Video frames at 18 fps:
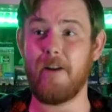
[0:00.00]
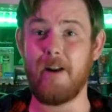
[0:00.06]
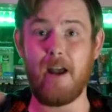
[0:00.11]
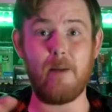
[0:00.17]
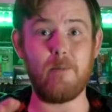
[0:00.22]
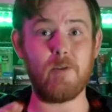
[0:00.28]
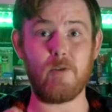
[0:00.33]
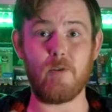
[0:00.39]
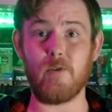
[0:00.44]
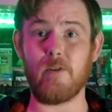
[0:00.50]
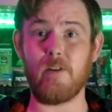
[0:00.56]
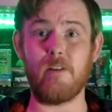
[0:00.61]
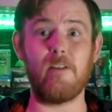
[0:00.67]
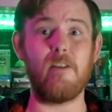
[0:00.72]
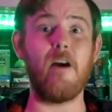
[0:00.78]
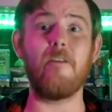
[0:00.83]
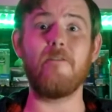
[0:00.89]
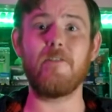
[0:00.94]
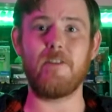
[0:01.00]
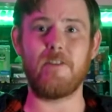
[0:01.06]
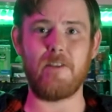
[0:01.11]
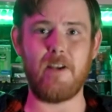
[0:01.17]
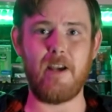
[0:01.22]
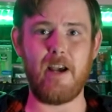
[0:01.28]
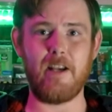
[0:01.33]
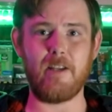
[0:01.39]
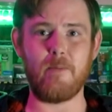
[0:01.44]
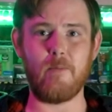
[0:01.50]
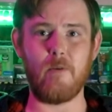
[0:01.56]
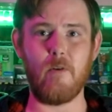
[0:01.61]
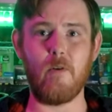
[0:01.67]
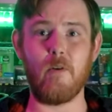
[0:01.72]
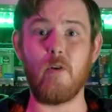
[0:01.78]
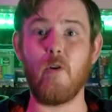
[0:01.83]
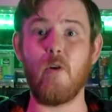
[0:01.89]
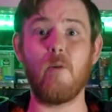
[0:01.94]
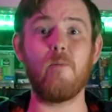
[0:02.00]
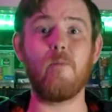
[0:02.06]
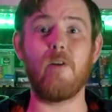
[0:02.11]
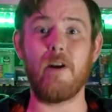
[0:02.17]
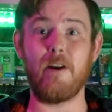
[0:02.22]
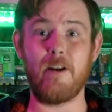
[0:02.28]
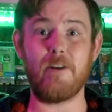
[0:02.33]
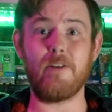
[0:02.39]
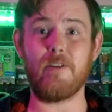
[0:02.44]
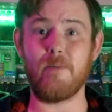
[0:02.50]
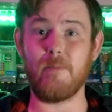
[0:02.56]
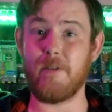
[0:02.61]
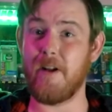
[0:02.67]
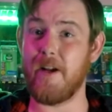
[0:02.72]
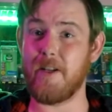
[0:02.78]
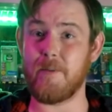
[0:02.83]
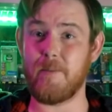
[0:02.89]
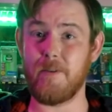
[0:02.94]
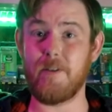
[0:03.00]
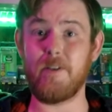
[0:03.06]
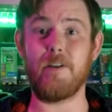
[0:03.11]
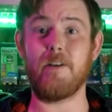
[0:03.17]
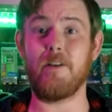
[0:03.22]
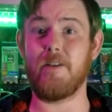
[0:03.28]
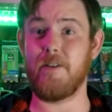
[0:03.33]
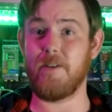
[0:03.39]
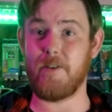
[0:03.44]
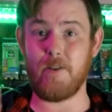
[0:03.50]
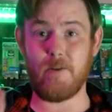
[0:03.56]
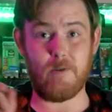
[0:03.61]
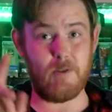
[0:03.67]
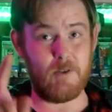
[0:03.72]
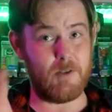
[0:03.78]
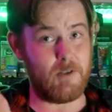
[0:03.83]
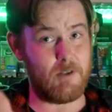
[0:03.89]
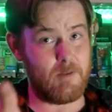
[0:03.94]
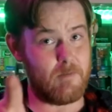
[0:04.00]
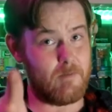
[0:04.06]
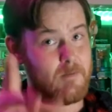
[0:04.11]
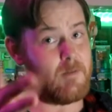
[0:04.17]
I'd absolutely love to see Hasbro incorporate into the Plasma series. So just